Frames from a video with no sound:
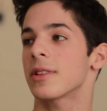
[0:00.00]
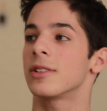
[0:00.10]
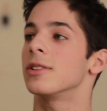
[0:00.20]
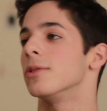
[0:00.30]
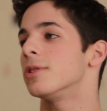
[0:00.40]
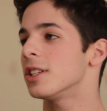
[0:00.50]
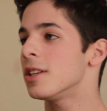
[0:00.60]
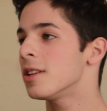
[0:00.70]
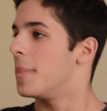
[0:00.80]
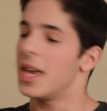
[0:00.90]
to the
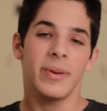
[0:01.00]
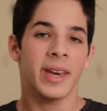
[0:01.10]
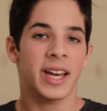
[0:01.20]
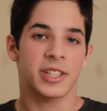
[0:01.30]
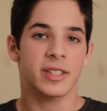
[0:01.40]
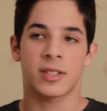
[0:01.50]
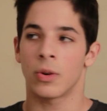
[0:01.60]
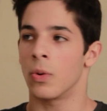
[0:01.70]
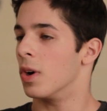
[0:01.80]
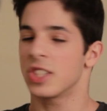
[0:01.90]
conclusion, maybe I
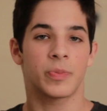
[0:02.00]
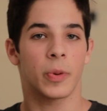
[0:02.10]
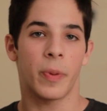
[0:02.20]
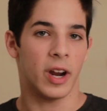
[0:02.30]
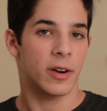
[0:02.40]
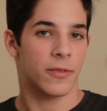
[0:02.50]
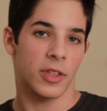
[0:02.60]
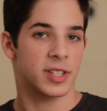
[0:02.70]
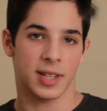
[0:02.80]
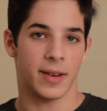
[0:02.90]
just wasn't prepared for
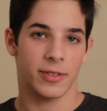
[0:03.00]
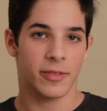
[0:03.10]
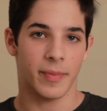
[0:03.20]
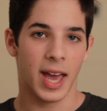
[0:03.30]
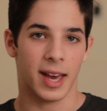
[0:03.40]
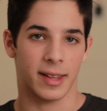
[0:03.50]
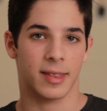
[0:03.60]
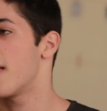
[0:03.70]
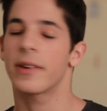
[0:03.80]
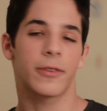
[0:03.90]
this level of math.
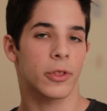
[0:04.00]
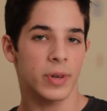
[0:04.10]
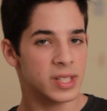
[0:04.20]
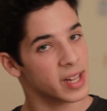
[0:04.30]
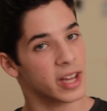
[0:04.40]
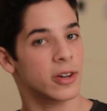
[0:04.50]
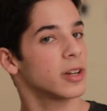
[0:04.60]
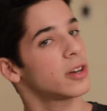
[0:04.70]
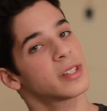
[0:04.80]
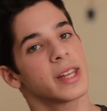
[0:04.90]
And therefore the reason that I
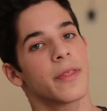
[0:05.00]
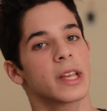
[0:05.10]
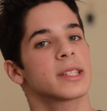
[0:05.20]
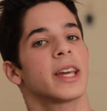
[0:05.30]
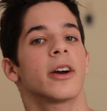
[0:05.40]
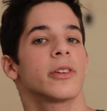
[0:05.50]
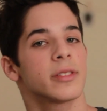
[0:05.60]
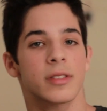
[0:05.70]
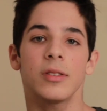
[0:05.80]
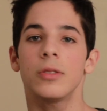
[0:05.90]
couldn't understand things in
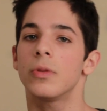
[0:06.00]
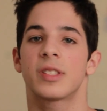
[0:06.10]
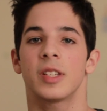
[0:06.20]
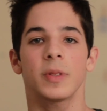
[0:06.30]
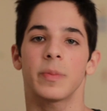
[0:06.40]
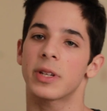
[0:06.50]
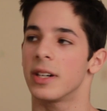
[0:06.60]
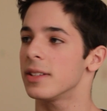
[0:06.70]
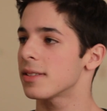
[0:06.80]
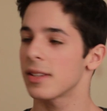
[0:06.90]
Calculus 2 was simply
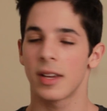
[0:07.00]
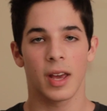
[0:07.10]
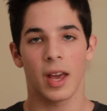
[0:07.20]
because